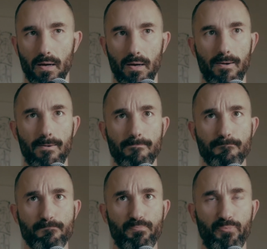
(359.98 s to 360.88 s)

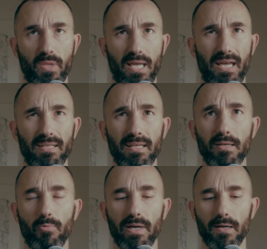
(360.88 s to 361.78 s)
And then
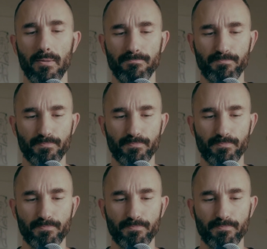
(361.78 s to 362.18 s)
there were